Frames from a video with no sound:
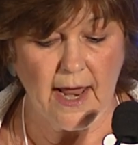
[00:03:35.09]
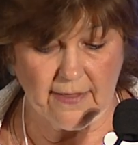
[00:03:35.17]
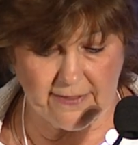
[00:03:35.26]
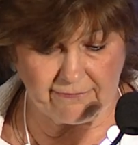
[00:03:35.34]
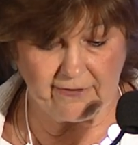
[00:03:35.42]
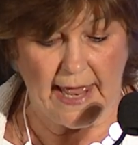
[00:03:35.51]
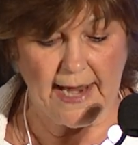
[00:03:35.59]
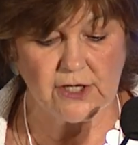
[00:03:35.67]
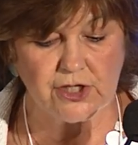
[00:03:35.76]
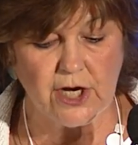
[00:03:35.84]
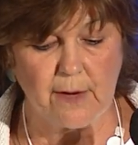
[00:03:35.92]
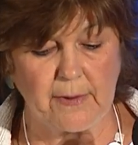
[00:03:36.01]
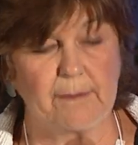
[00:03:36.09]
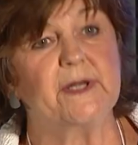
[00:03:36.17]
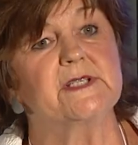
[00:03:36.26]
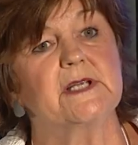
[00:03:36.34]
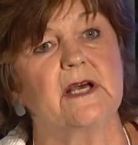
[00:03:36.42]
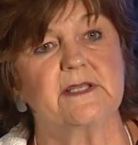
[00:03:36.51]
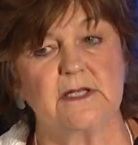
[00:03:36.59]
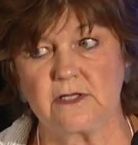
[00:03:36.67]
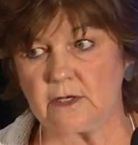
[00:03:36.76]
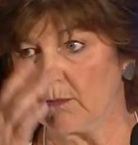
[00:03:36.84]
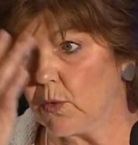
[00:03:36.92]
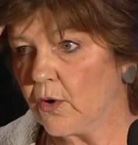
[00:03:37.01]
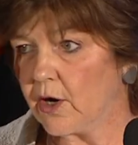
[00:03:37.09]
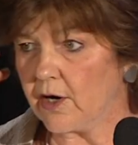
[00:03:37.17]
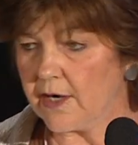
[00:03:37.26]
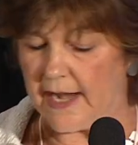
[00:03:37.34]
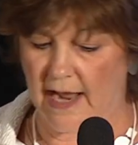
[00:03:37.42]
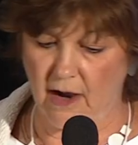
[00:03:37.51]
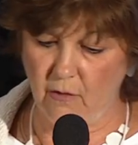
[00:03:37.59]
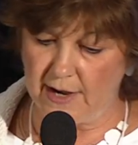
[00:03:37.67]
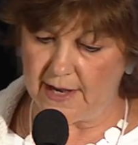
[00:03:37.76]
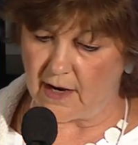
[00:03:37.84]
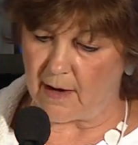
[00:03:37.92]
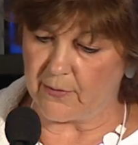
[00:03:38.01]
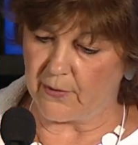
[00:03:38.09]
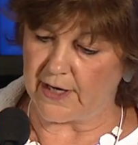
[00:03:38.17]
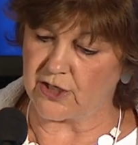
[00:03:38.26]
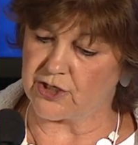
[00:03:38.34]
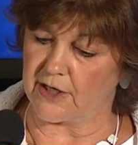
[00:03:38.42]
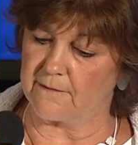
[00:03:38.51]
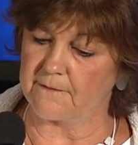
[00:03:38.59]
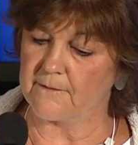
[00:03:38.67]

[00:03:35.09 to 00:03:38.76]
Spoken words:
the flagship, but dozens more now in operation.